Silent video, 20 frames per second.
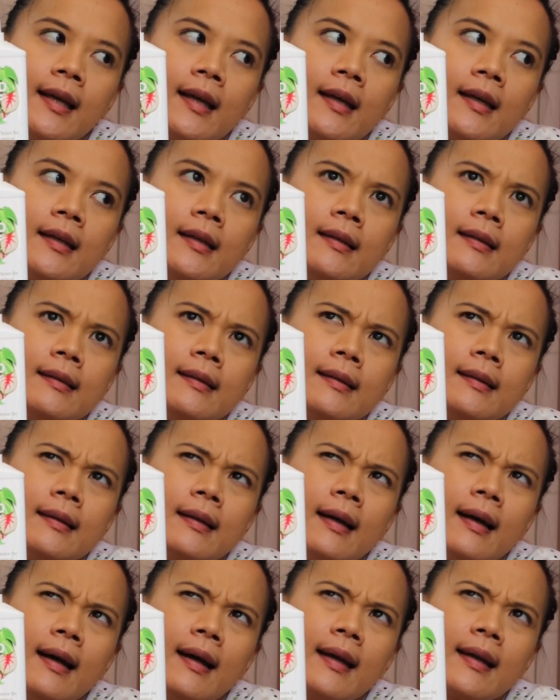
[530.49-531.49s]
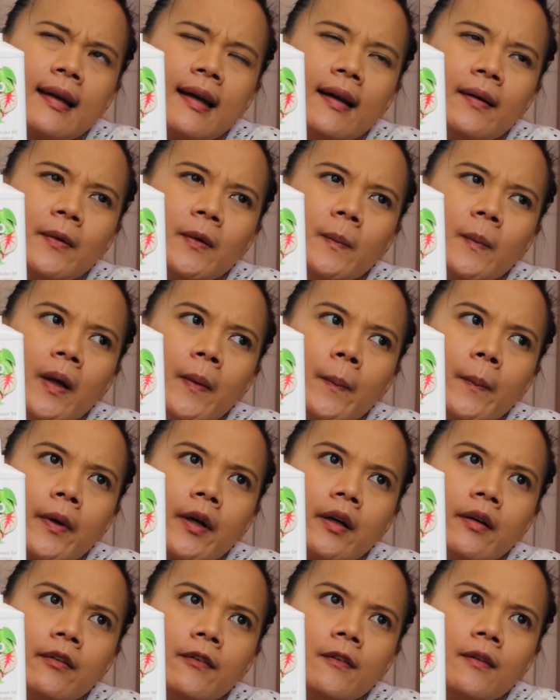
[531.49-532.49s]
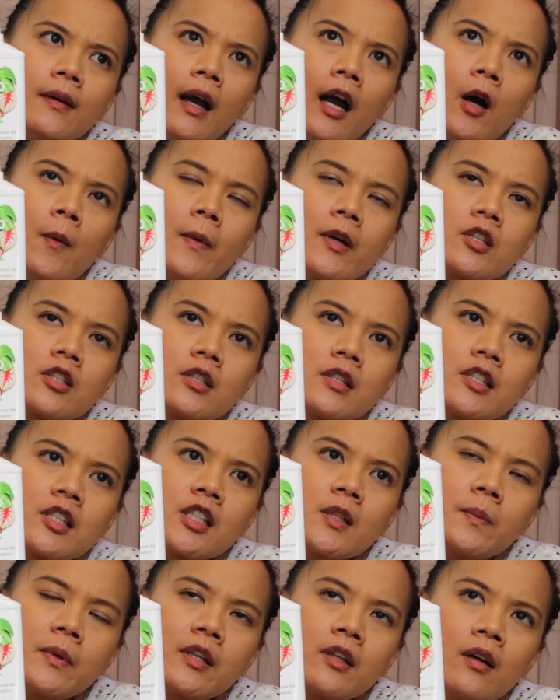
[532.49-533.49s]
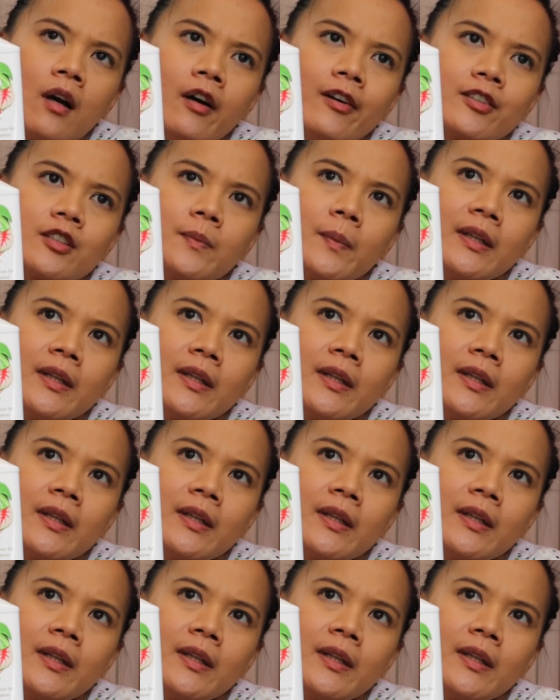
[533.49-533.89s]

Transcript: and I can't remember how much the shipping costs,